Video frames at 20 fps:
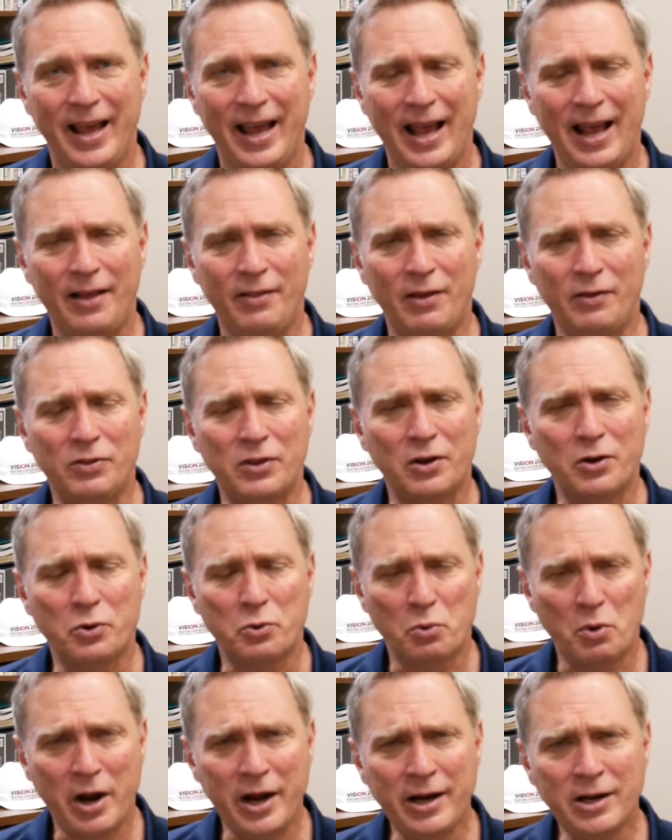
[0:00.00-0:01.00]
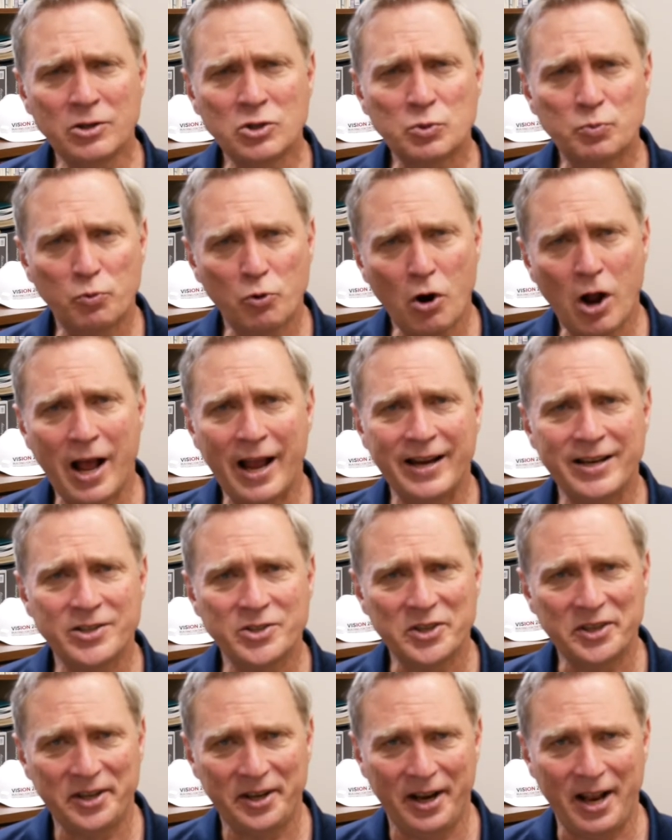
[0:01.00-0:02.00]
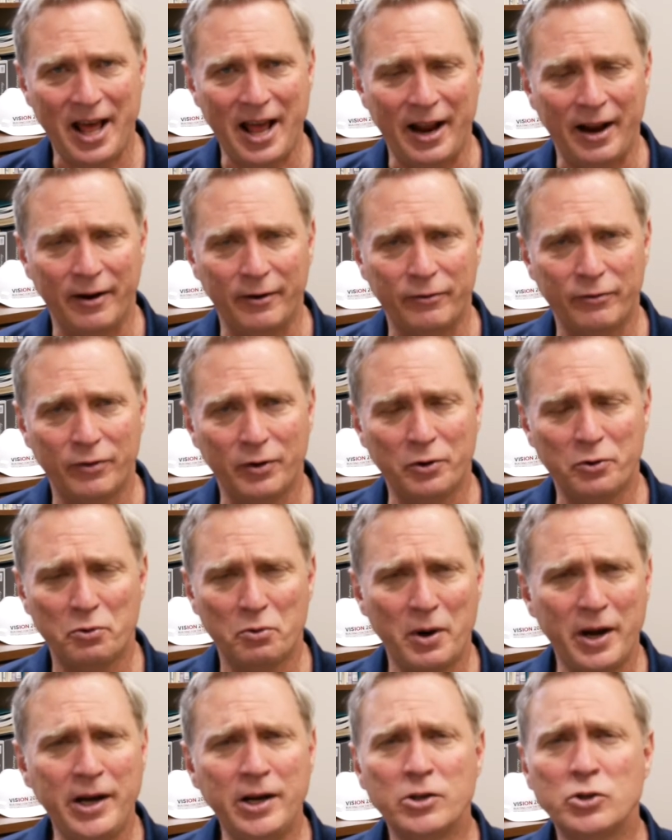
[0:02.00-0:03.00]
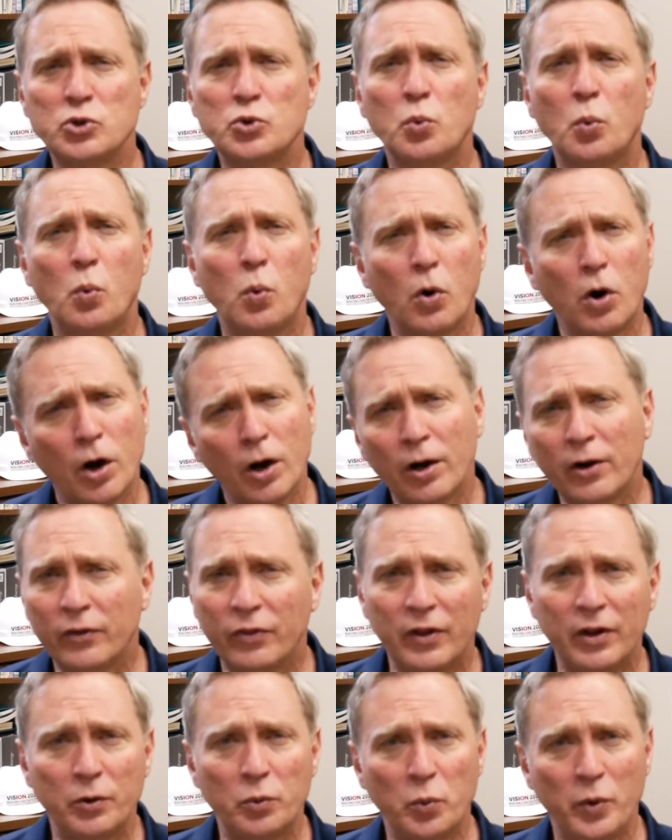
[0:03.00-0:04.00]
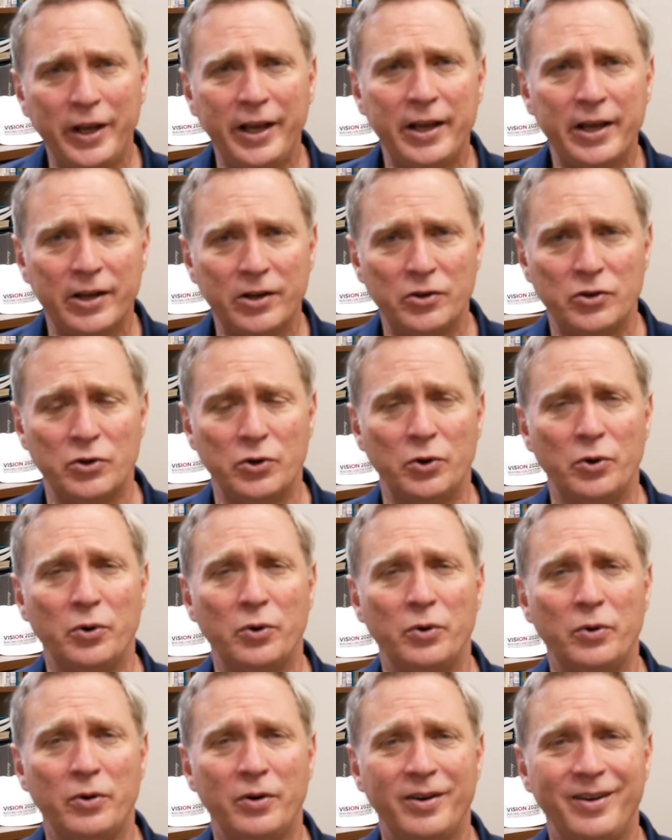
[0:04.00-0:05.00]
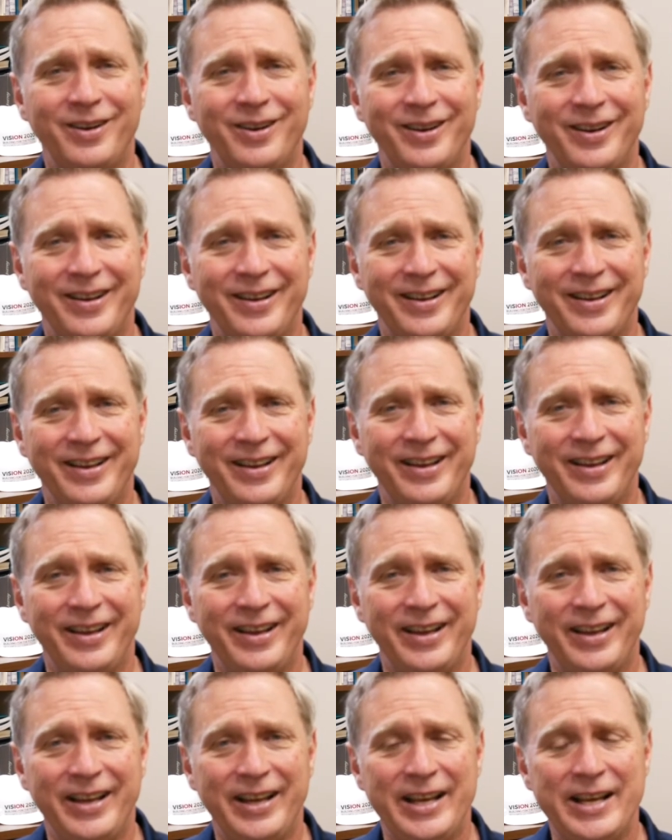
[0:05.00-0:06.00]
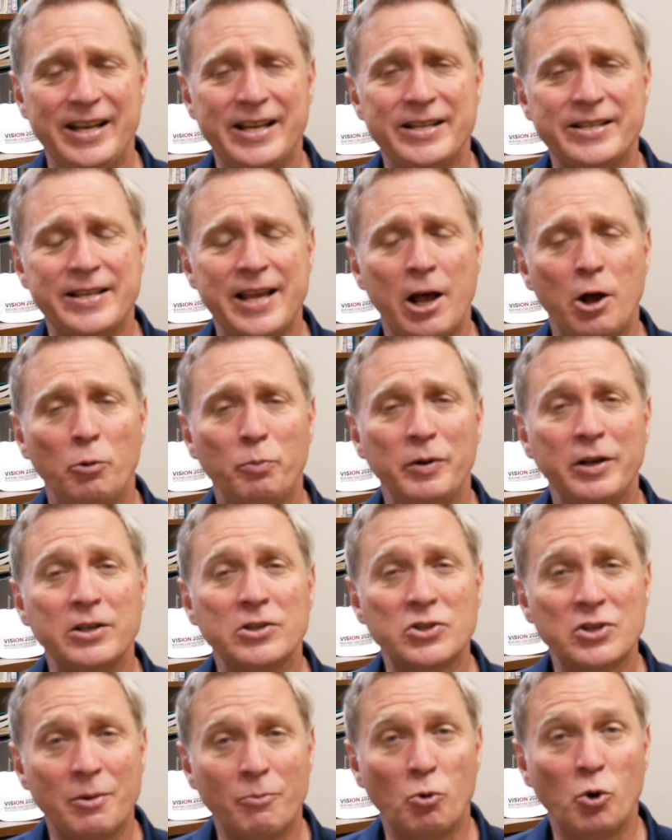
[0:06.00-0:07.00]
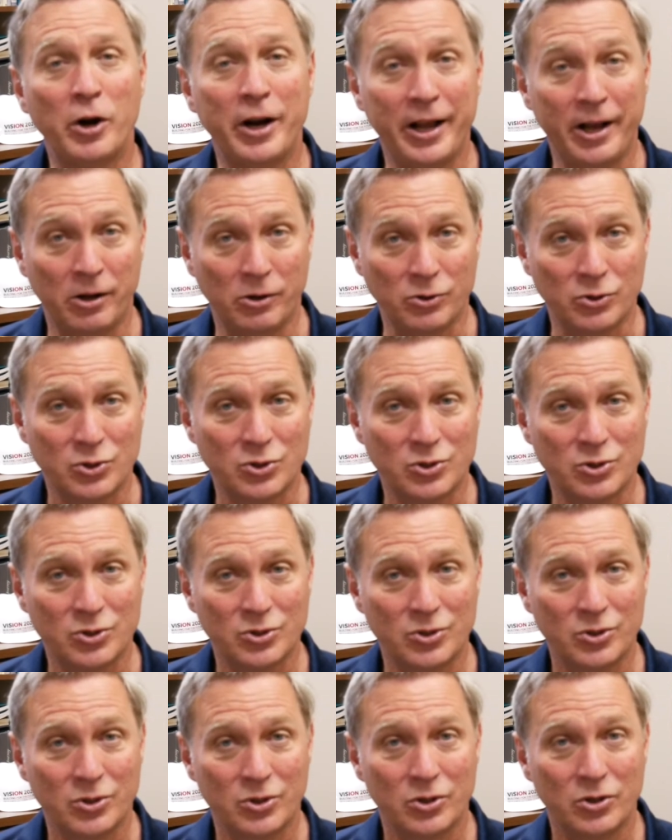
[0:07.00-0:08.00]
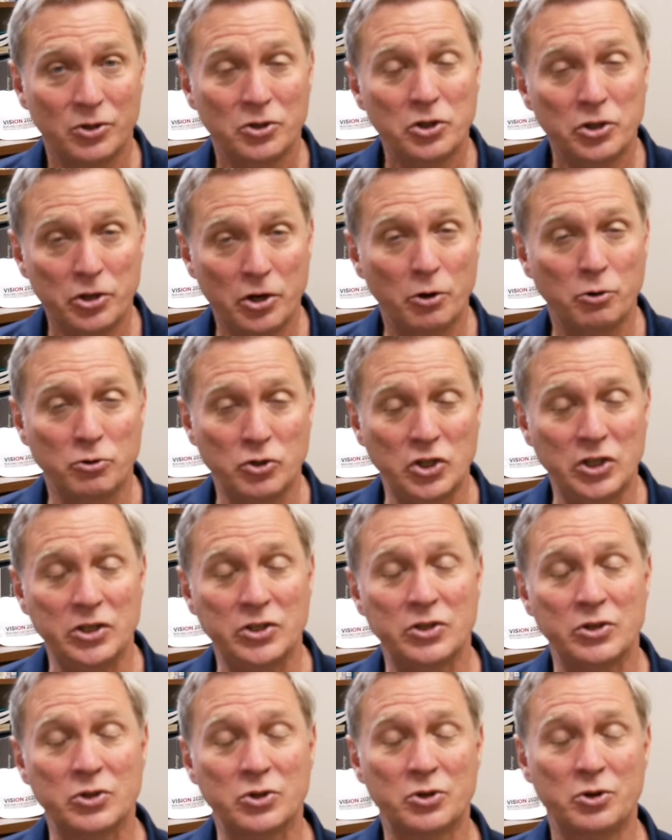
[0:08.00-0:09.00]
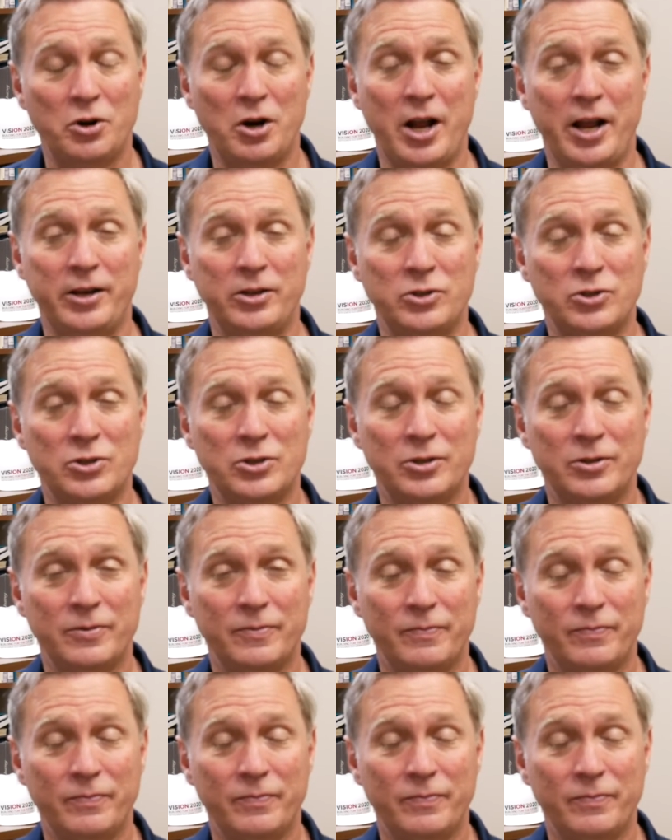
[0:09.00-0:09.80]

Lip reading: And that the greatest prize in life, the greatest work that we can do, is helping someone else to know Jesus Christ.